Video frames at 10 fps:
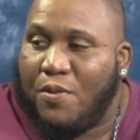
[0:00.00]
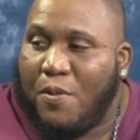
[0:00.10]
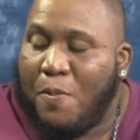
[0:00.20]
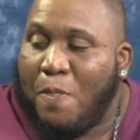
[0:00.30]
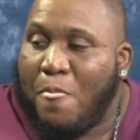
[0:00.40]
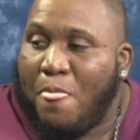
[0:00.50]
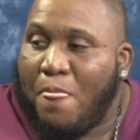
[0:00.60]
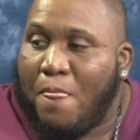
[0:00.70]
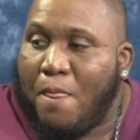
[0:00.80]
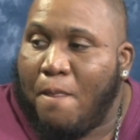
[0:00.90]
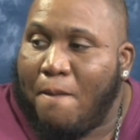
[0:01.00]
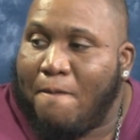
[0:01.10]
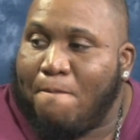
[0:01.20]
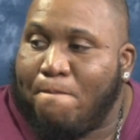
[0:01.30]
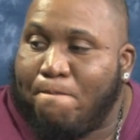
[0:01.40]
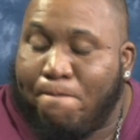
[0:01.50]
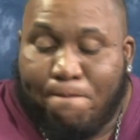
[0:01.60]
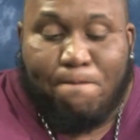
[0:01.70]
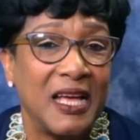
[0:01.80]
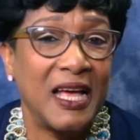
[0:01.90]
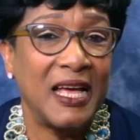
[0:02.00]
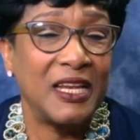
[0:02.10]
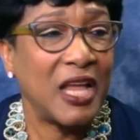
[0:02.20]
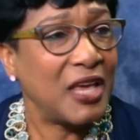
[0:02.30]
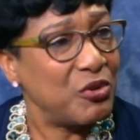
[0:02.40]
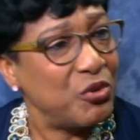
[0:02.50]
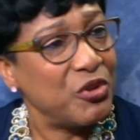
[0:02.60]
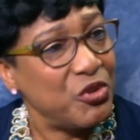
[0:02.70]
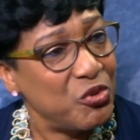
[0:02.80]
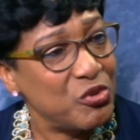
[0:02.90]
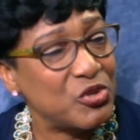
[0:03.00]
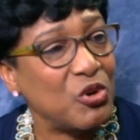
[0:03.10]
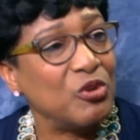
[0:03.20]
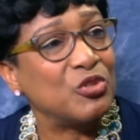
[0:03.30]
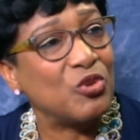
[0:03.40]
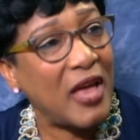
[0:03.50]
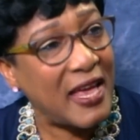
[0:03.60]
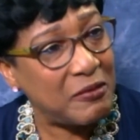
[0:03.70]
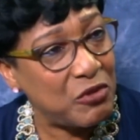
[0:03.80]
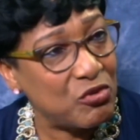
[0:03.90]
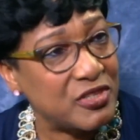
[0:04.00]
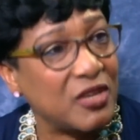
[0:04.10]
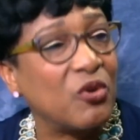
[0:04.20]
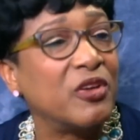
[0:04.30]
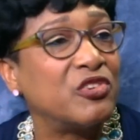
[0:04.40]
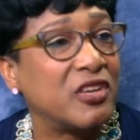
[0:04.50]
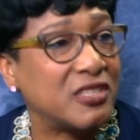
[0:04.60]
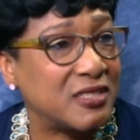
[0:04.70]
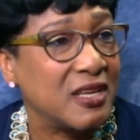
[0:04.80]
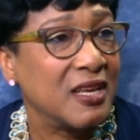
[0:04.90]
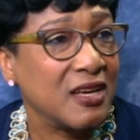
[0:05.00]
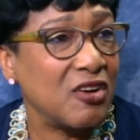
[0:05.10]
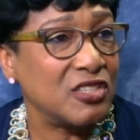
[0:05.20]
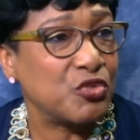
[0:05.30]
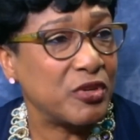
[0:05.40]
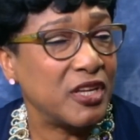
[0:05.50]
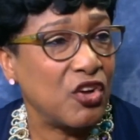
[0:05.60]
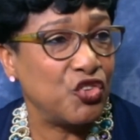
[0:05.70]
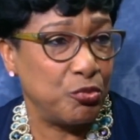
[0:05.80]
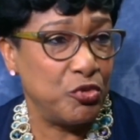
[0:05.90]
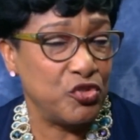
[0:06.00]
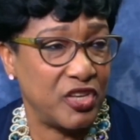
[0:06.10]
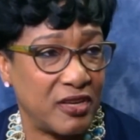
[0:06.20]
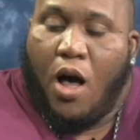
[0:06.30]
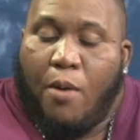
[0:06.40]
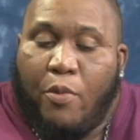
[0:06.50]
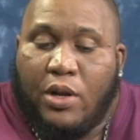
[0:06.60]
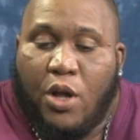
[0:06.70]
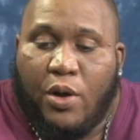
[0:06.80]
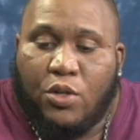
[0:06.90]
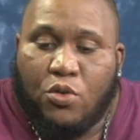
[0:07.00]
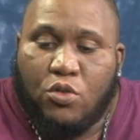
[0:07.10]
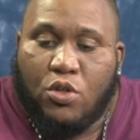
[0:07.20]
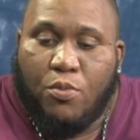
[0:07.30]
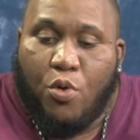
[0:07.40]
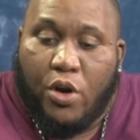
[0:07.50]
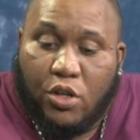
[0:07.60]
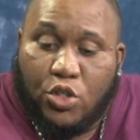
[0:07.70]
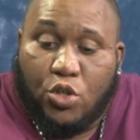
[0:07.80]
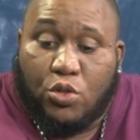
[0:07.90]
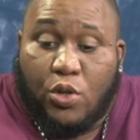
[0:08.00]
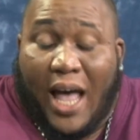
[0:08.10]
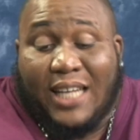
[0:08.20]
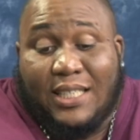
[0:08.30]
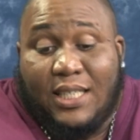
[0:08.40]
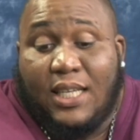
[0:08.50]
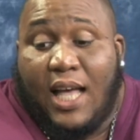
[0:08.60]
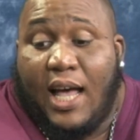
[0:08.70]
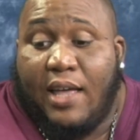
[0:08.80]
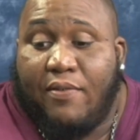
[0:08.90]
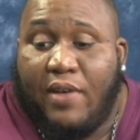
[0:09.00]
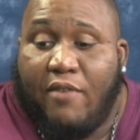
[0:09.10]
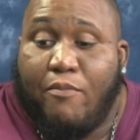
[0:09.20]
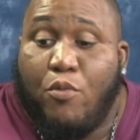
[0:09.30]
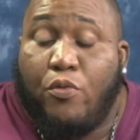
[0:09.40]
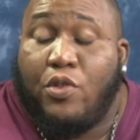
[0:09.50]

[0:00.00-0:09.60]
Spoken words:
So you're at Laser, and are you doing news also and music, or you're just concentrating on your music? Well, now I do the morning show. So actually, I've moved.